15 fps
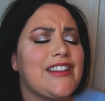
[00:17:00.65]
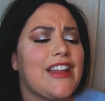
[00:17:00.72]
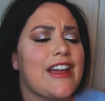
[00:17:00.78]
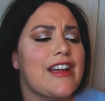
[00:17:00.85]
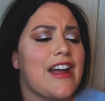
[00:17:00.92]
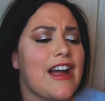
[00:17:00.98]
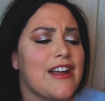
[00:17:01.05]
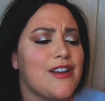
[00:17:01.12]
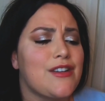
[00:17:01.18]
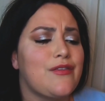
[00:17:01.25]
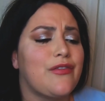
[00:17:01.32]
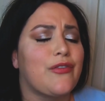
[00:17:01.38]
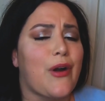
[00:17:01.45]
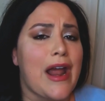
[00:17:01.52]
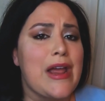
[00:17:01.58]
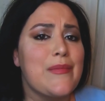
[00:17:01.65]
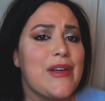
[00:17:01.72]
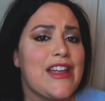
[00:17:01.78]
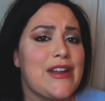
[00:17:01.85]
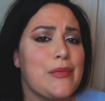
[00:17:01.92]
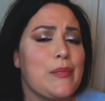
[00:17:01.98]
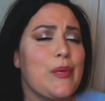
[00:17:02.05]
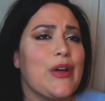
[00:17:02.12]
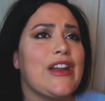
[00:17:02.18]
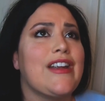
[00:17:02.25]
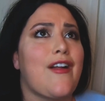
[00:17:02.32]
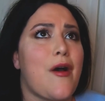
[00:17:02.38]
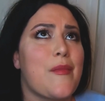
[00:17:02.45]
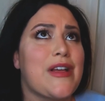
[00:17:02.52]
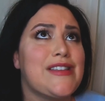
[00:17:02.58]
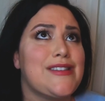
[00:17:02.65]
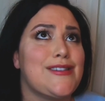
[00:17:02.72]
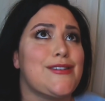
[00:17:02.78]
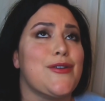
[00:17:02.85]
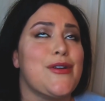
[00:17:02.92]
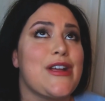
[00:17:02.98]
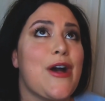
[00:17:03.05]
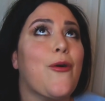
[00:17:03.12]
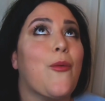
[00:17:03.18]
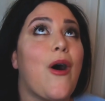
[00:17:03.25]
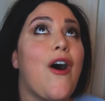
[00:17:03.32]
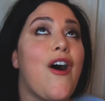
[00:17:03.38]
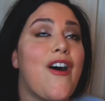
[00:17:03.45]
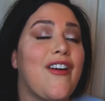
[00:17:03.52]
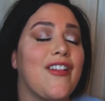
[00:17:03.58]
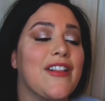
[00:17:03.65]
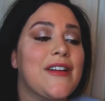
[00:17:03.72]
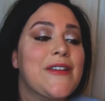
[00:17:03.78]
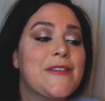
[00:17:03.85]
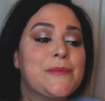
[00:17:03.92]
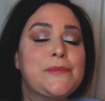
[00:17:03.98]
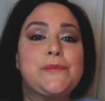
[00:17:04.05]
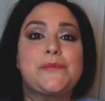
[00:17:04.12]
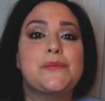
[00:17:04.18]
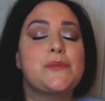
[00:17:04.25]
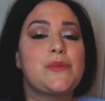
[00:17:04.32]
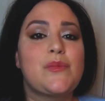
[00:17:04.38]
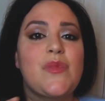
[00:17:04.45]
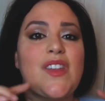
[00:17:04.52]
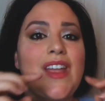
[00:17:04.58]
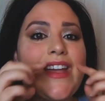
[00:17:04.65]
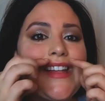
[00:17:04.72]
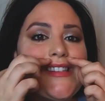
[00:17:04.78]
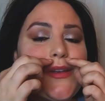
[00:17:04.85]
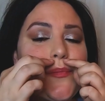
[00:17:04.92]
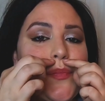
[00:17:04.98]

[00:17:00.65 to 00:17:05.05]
Like I could frame it and put it on my studio wall. It's